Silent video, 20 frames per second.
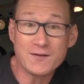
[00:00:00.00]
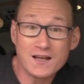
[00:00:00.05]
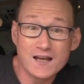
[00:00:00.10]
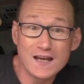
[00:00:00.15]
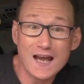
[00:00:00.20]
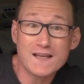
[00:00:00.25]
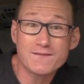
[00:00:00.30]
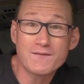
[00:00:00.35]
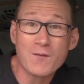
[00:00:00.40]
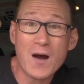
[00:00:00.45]

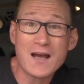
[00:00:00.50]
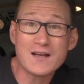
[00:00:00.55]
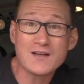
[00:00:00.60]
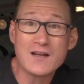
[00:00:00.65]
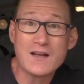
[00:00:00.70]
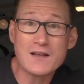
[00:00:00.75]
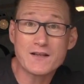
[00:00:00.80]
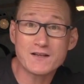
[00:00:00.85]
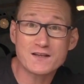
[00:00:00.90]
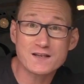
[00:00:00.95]
still have
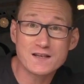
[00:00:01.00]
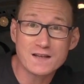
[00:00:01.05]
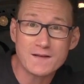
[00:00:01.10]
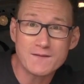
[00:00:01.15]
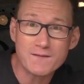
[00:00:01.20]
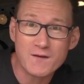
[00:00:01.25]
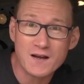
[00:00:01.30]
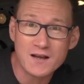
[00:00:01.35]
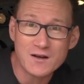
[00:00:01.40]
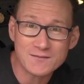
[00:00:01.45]
questions,
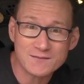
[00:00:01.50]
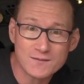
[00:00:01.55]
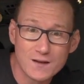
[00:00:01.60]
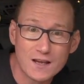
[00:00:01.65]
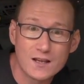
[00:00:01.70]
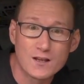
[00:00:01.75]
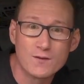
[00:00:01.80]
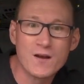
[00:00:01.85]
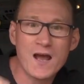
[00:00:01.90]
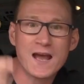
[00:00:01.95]
feel
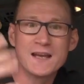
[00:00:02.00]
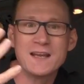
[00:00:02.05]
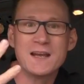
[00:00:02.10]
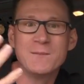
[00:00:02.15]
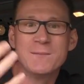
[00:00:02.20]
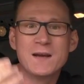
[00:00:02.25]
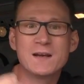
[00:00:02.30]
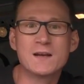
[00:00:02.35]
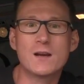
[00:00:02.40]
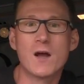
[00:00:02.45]
free to write
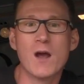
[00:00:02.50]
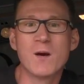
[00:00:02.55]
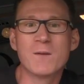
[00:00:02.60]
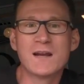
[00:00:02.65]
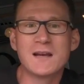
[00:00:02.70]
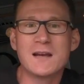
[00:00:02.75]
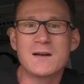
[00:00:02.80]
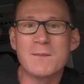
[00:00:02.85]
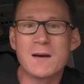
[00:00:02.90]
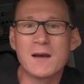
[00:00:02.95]
them in the
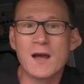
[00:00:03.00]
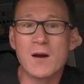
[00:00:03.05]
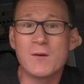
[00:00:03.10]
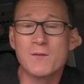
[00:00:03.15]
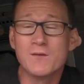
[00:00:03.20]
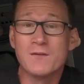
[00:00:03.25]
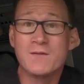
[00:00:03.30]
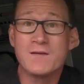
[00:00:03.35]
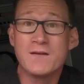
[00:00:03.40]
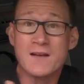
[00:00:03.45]
comments below.